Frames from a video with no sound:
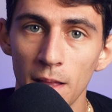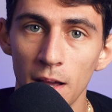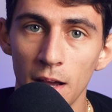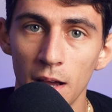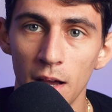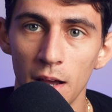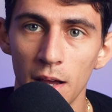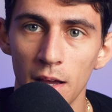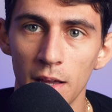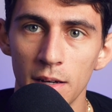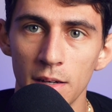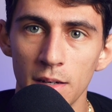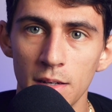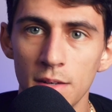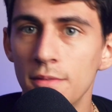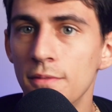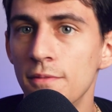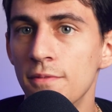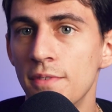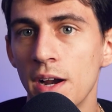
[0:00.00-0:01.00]
on
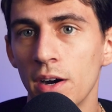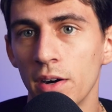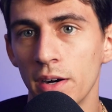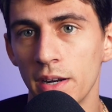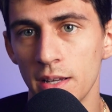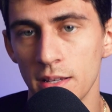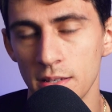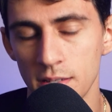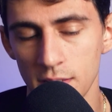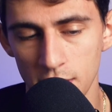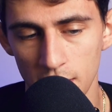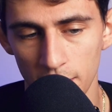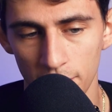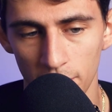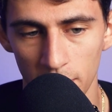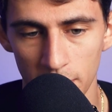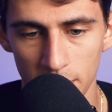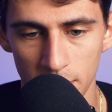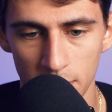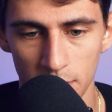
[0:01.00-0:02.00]
various
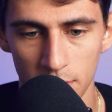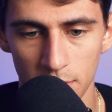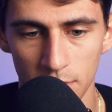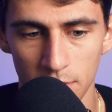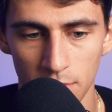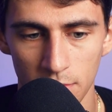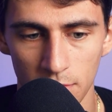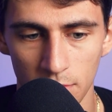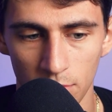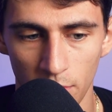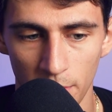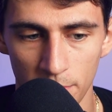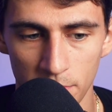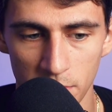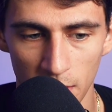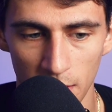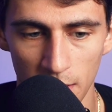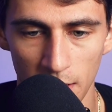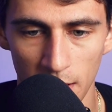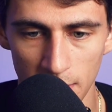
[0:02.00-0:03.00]
different
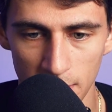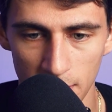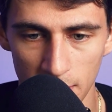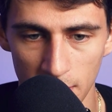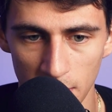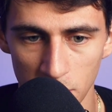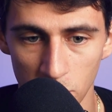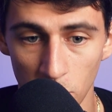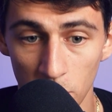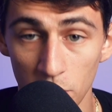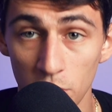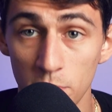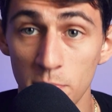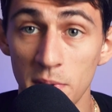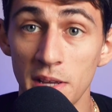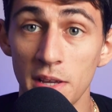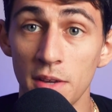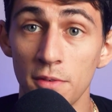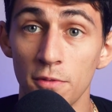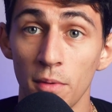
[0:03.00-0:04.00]
website entities, whether it
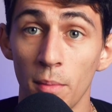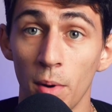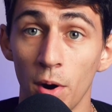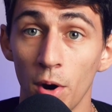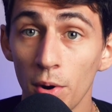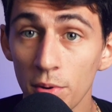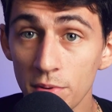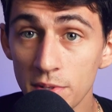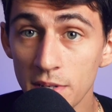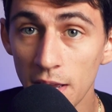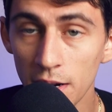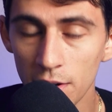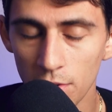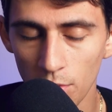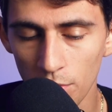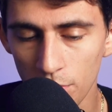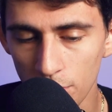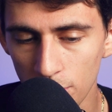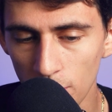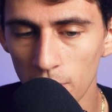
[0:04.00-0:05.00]
be from our own data
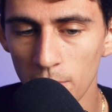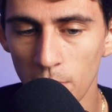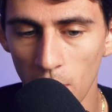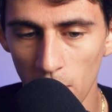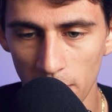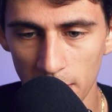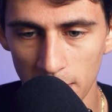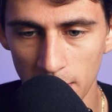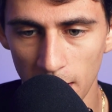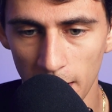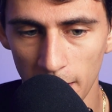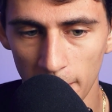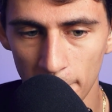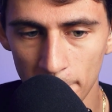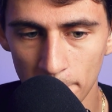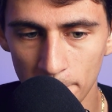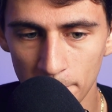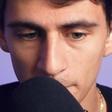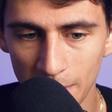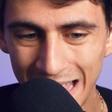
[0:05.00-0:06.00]
or third party
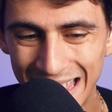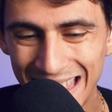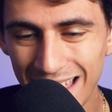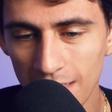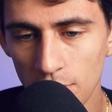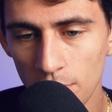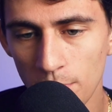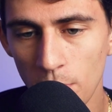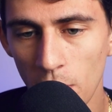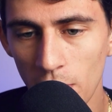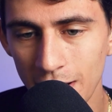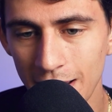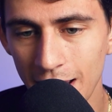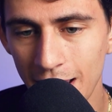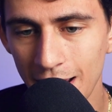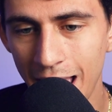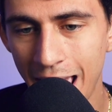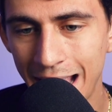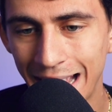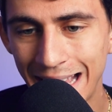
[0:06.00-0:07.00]
data. And that third party
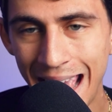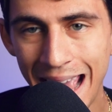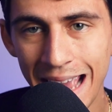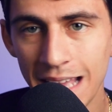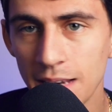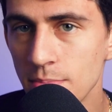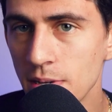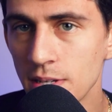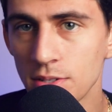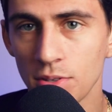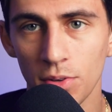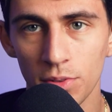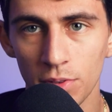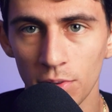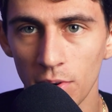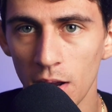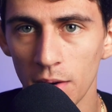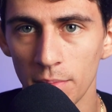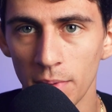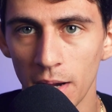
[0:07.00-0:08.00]
data can be sold
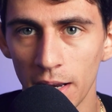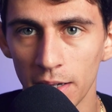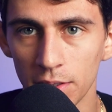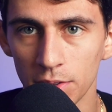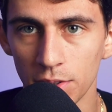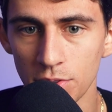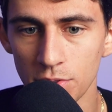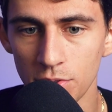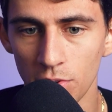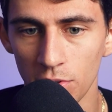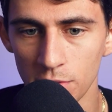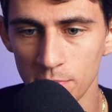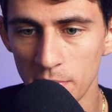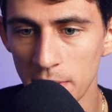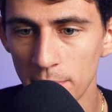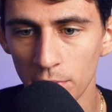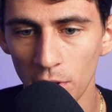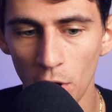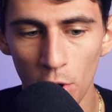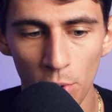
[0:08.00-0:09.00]
around behind closed doors.
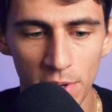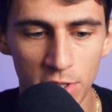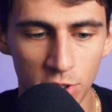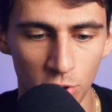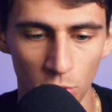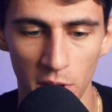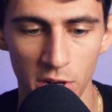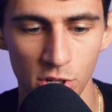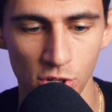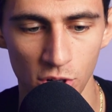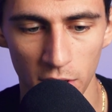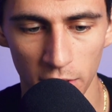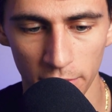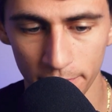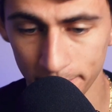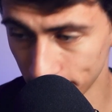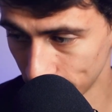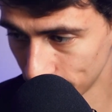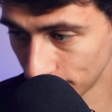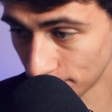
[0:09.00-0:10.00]
People always
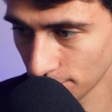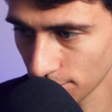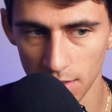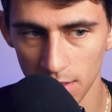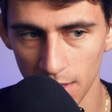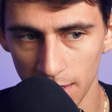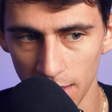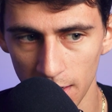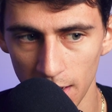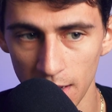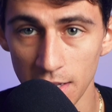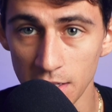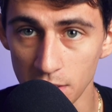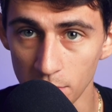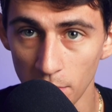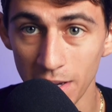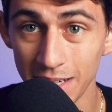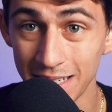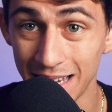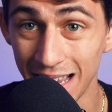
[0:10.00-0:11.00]
question things like Is
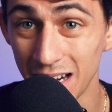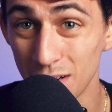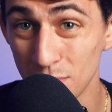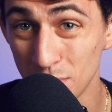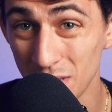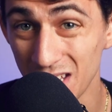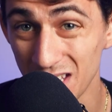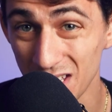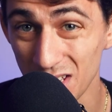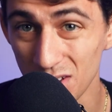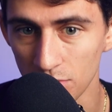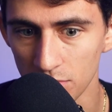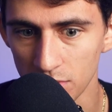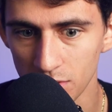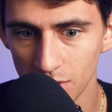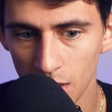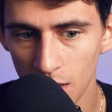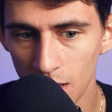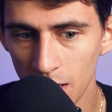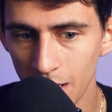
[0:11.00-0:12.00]
my data being
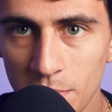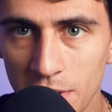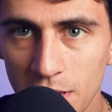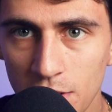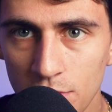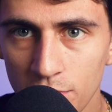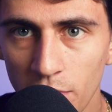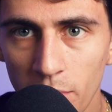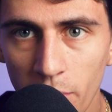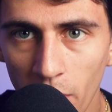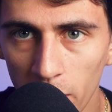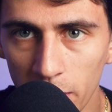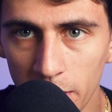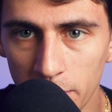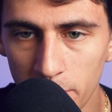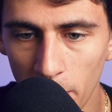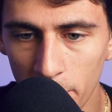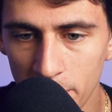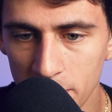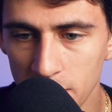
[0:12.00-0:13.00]
used? Yeah, it's being used for
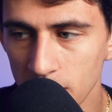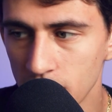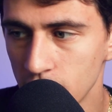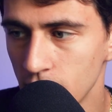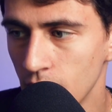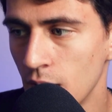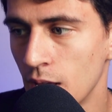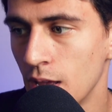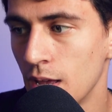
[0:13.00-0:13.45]
marketing purposes.